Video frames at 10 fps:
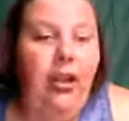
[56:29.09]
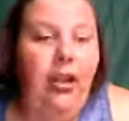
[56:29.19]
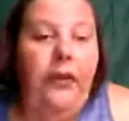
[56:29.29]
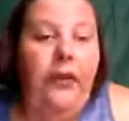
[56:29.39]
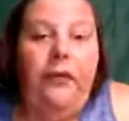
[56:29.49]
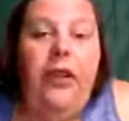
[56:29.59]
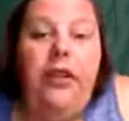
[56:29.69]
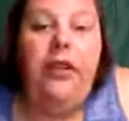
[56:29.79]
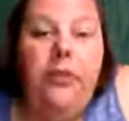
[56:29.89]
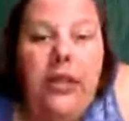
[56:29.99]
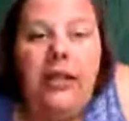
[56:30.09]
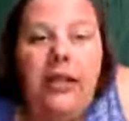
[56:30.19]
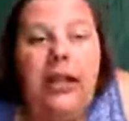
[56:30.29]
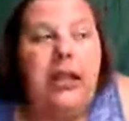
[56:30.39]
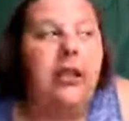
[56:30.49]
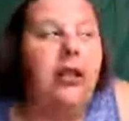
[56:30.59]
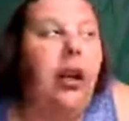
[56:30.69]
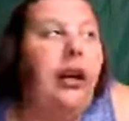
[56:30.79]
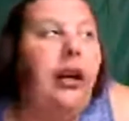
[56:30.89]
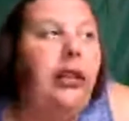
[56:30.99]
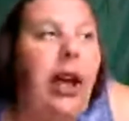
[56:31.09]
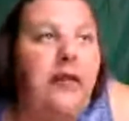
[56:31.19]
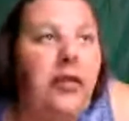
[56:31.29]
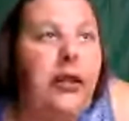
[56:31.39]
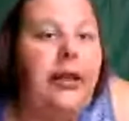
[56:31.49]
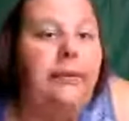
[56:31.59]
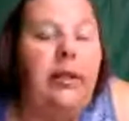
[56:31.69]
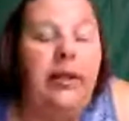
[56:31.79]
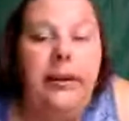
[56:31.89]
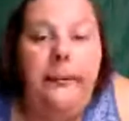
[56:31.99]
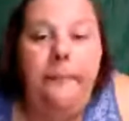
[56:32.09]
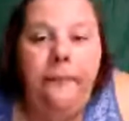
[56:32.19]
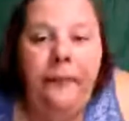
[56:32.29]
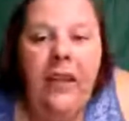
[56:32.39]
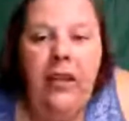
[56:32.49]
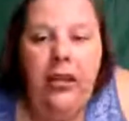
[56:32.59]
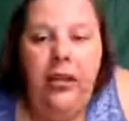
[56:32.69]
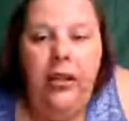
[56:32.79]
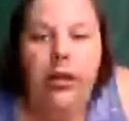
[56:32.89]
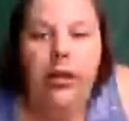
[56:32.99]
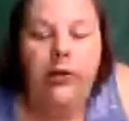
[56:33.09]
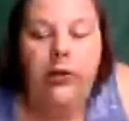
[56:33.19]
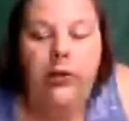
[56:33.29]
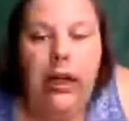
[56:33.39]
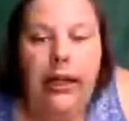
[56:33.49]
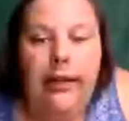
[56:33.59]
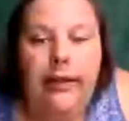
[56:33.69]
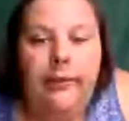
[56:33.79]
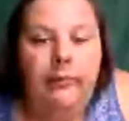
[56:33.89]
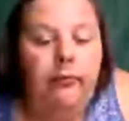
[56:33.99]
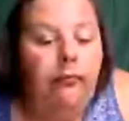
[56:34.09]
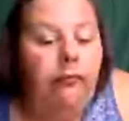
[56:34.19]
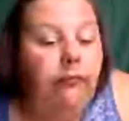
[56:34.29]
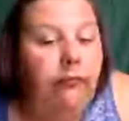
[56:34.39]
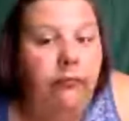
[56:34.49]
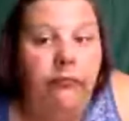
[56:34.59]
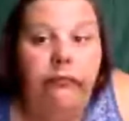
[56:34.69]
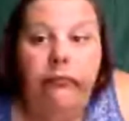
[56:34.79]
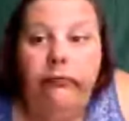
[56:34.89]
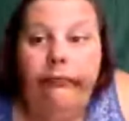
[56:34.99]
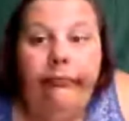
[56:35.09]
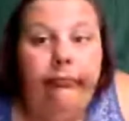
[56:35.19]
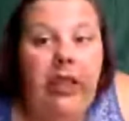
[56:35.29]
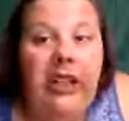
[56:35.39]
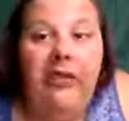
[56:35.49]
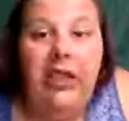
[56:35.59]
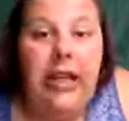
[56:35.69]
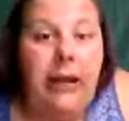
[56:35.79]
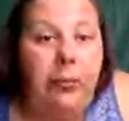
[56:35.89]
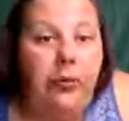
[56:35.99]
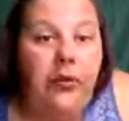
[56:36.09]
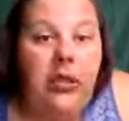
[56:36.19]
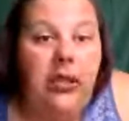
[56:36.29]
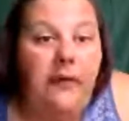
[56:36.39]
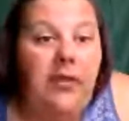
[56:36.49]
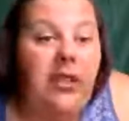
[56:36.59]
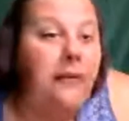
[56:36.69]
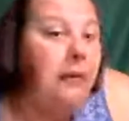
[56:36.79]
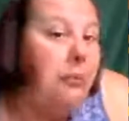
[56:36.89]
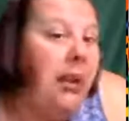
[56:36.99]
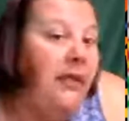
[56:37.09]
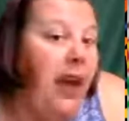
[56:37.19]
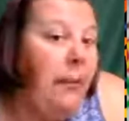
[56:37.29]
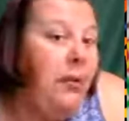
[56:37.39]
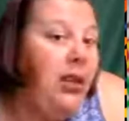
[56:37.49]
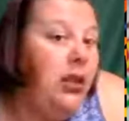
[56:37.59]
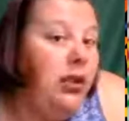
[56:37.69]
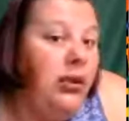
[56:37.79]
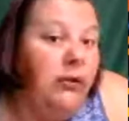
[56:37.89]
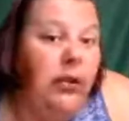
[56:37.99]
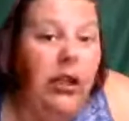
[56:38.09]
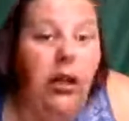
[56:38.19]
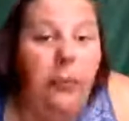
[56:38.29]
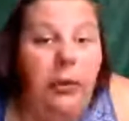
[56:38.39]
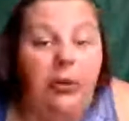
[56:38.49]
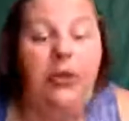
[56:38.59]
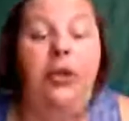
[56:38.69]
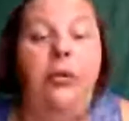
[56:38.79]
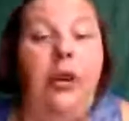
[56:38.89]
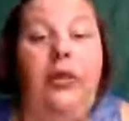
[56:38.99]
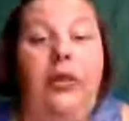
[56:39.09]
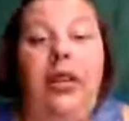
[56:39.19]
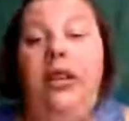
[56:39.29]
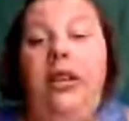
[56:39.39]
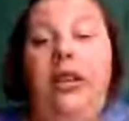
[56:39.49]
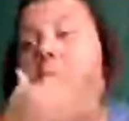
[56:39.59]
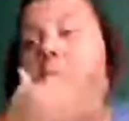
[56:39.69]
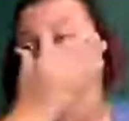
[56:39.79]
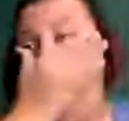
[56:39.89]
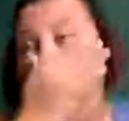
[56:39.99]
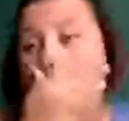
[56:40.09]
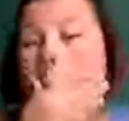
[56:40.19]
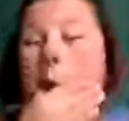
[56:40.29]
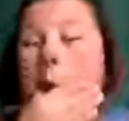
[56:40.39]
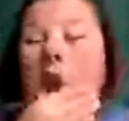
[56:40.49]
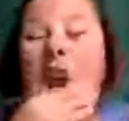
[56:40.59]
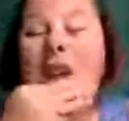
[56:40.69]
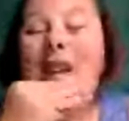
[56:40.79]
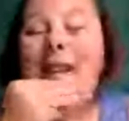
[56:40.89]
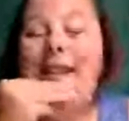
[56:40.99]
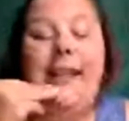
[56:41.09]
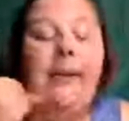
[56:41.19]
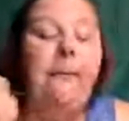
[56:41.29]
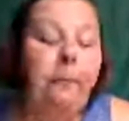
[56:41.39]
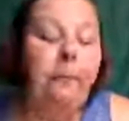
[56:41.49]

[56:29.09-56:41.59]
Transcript: feel free to join tonight's live stream and, you know, um, give examples of stuff that may have happened, between you and a friend in the chat, you know.